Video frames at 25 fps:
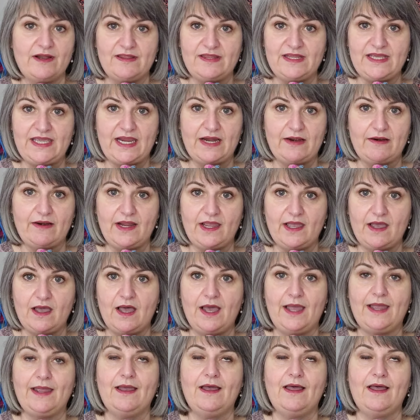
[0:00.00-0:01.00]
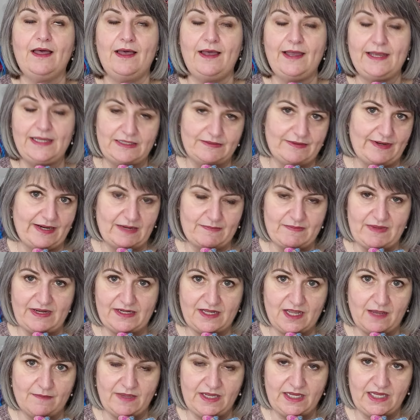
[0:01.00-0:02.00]
in the area, I highly
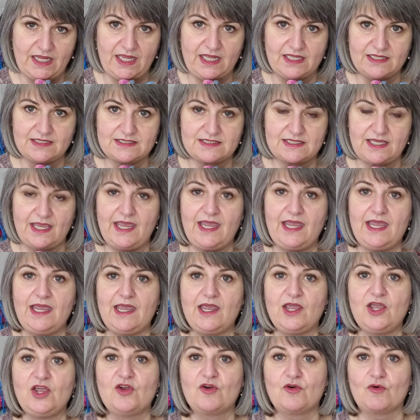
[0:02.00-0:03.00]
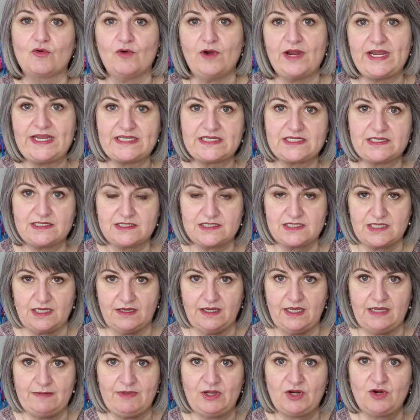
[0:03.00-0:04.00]
recommend coming. It's a great
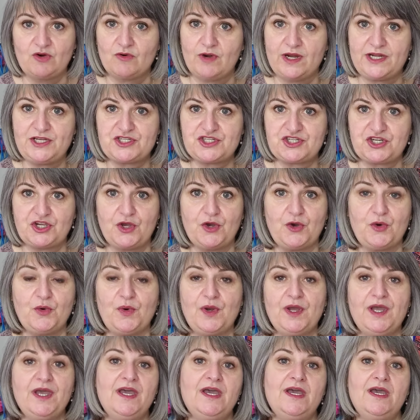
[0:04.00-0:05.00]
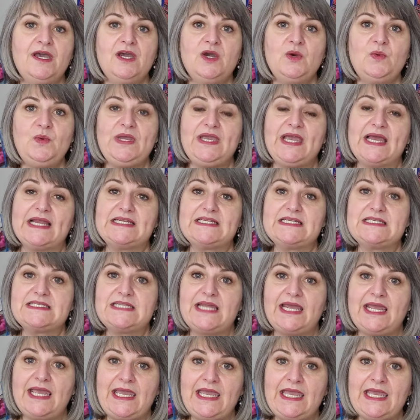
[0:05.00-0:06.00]
time, a great show. We get to
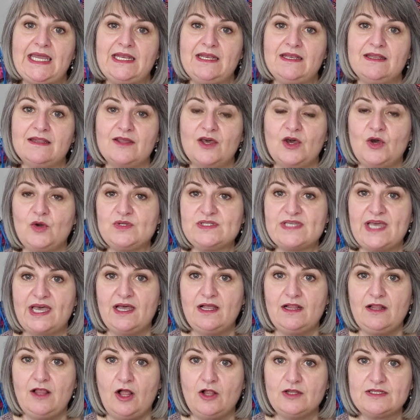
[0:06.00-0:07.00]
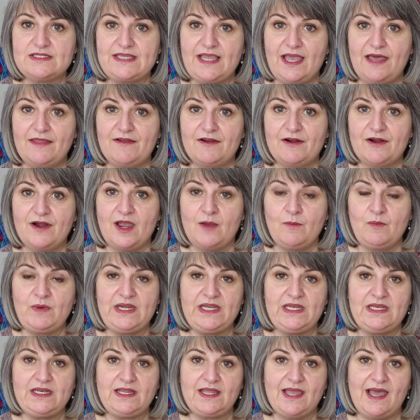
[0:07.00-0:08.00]
stay in the hotel all together and
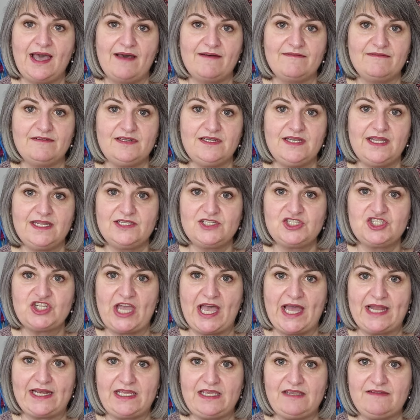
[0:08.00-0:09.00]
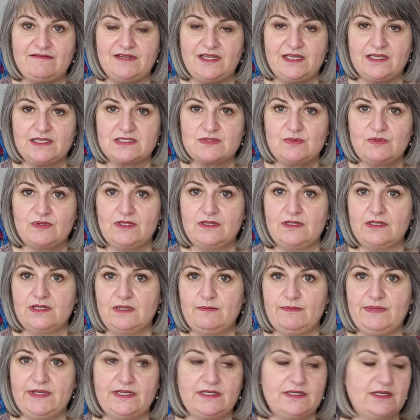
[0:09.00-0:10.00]
we have knit chat evenings with a
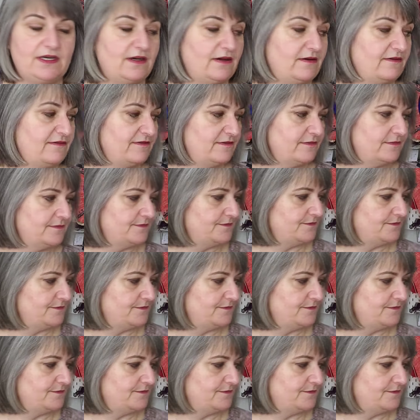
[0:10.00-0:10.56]
little bit of,